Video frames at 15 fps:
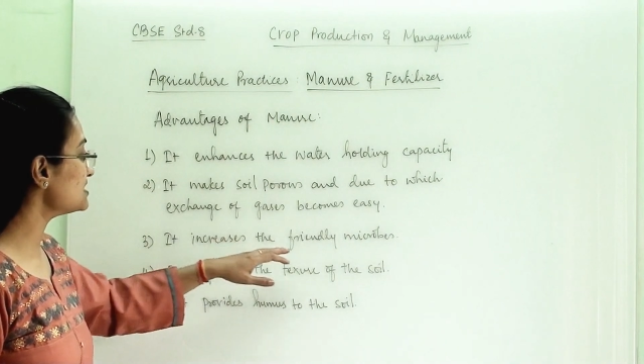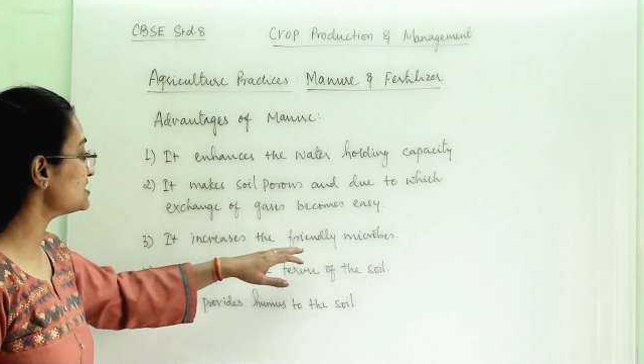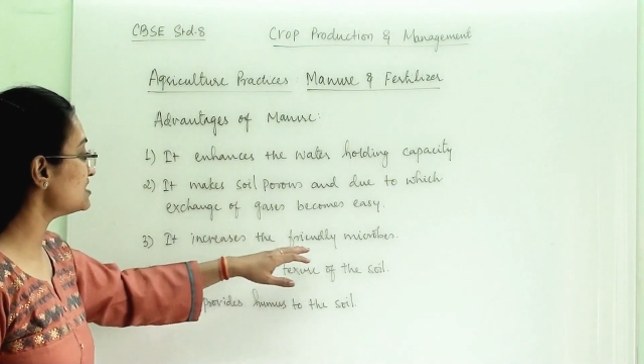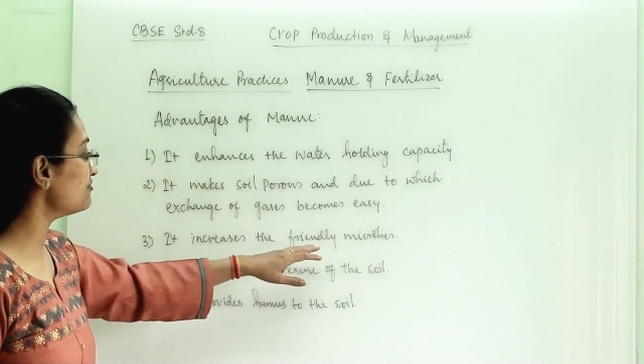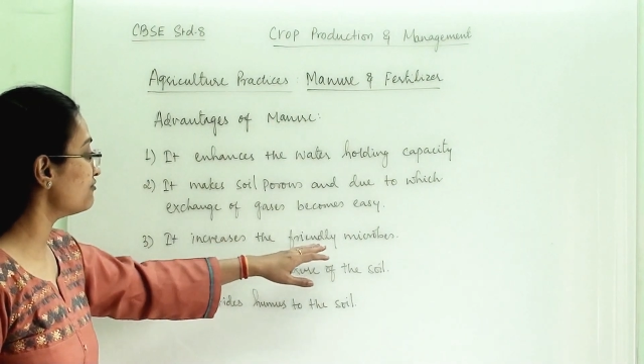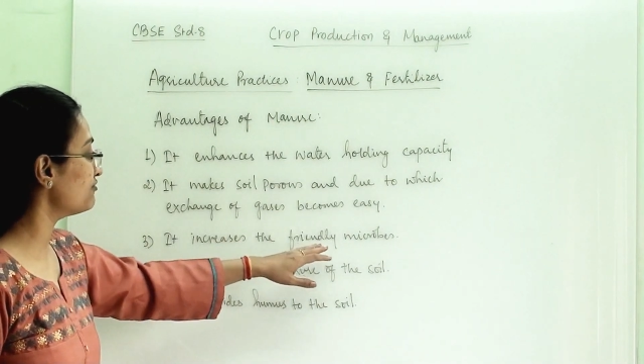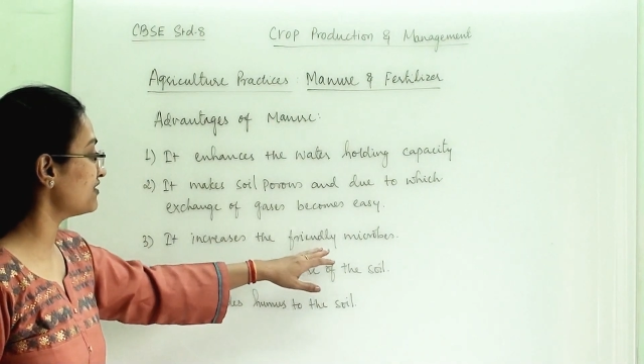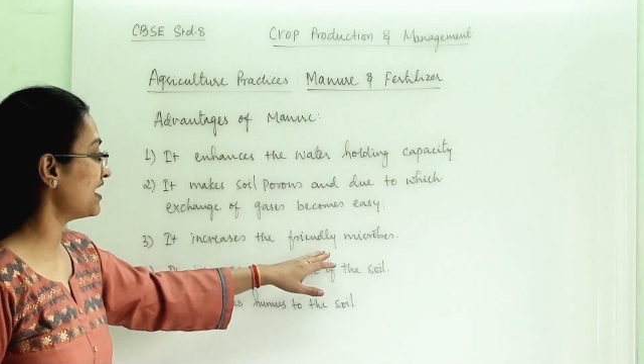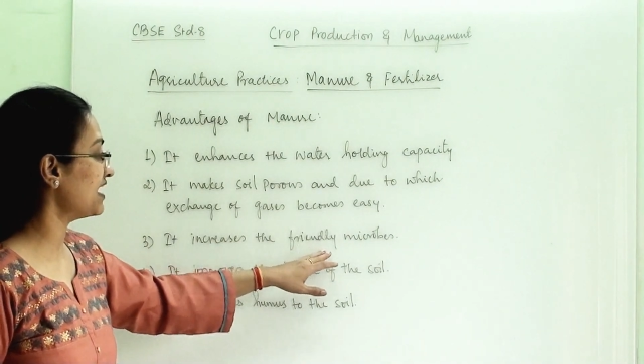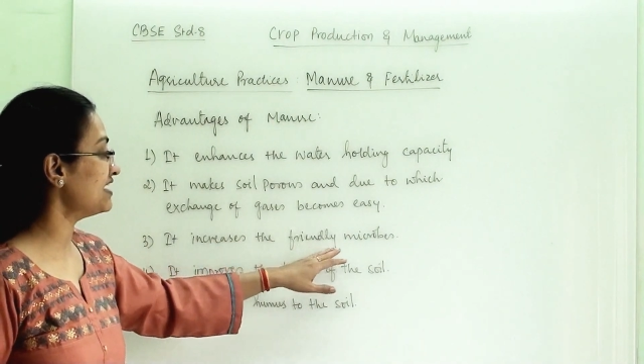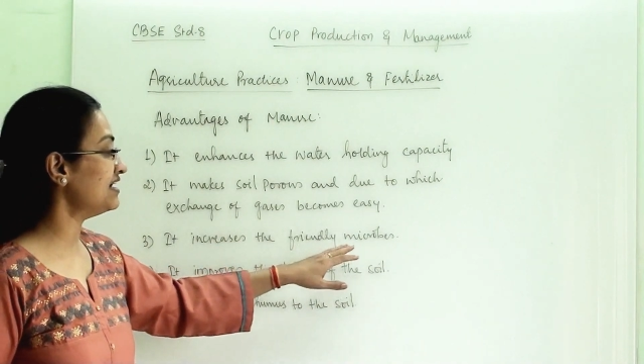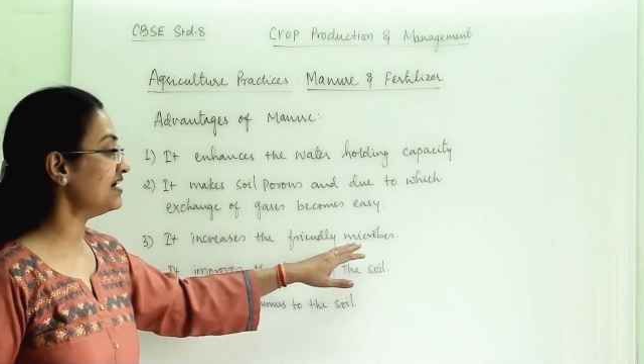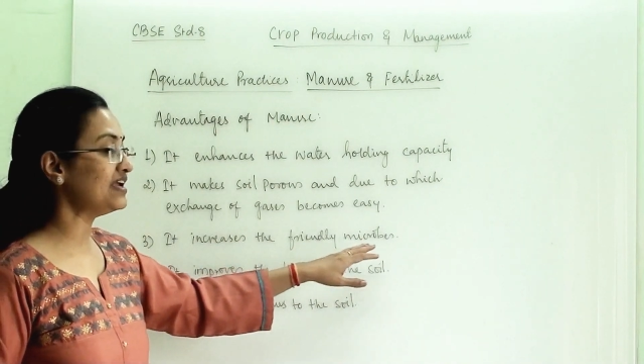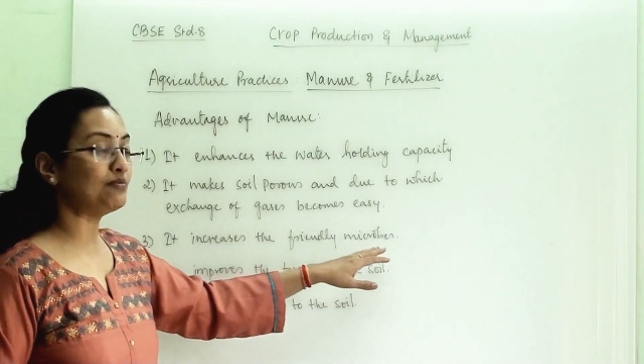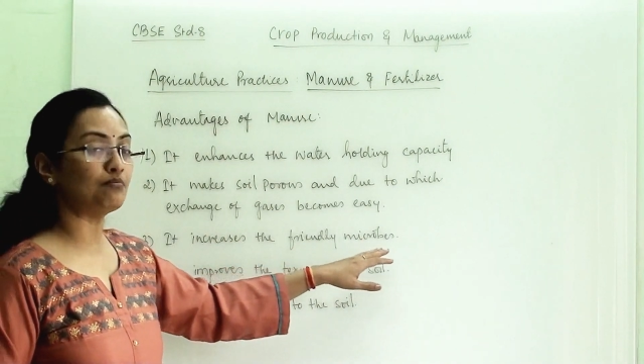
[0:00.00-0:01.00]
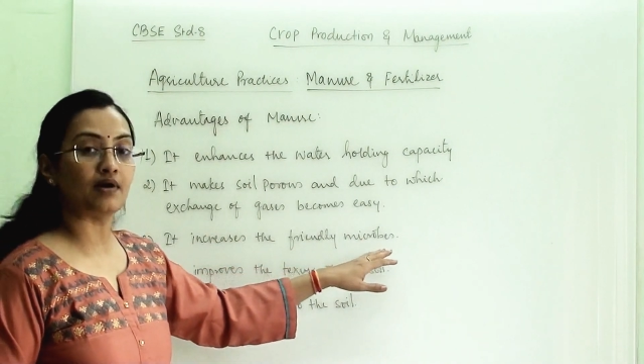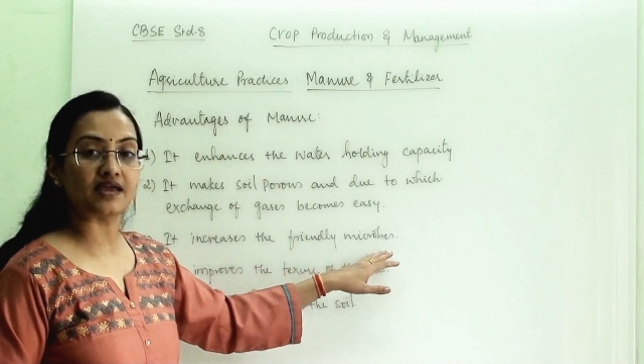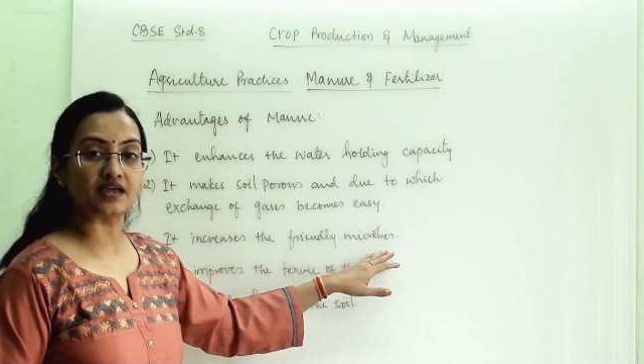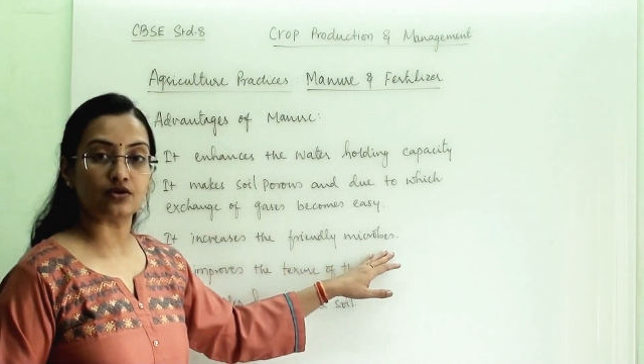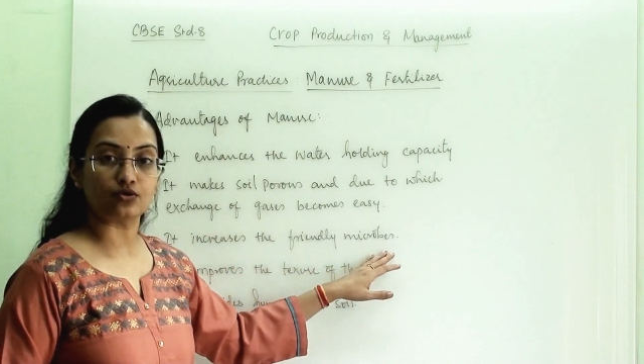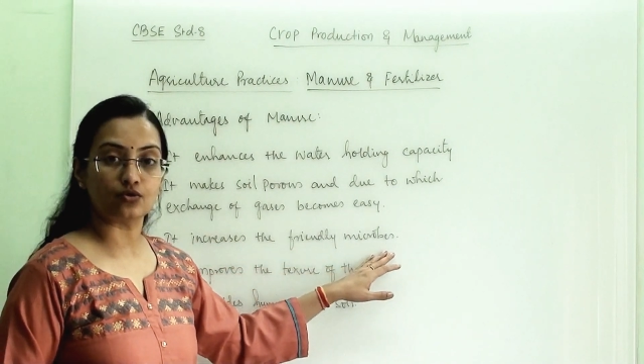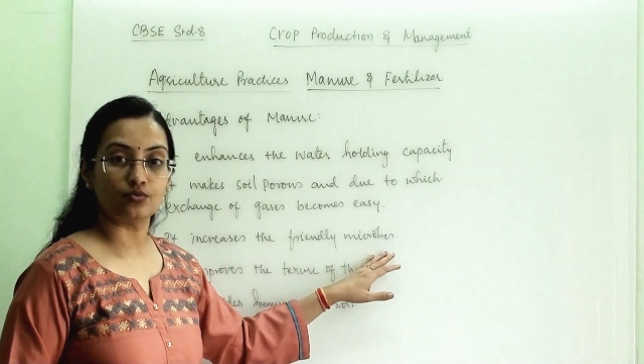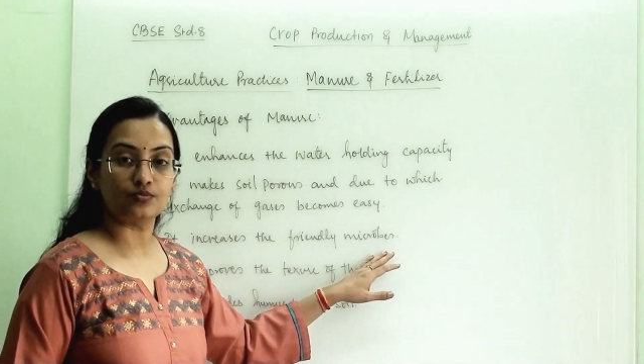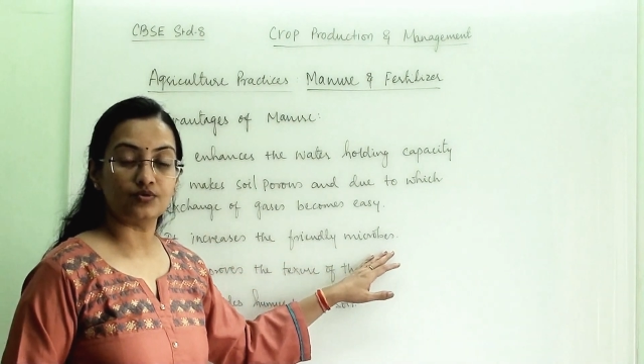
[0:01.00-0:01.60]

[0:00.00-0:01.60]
the friendly microbe.